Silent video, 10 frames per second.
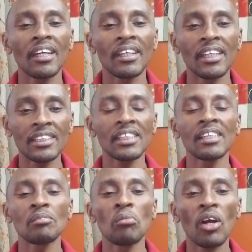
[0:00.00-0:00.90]

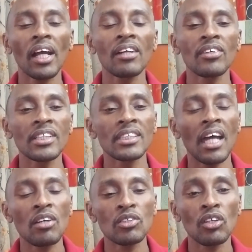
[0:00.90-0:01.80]
getting more calories
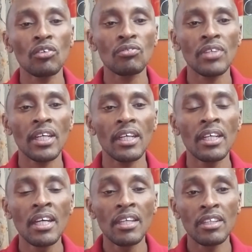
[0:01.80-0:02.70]
out of
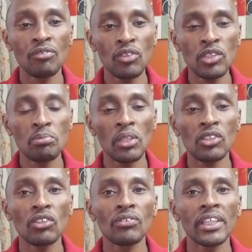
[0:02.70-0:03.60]
the foods
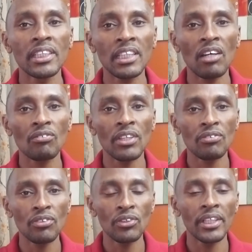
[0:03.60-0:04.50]
because of the nature of the
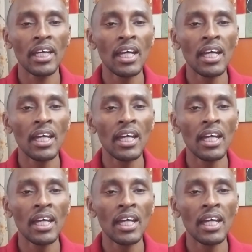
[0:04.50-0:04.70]
food.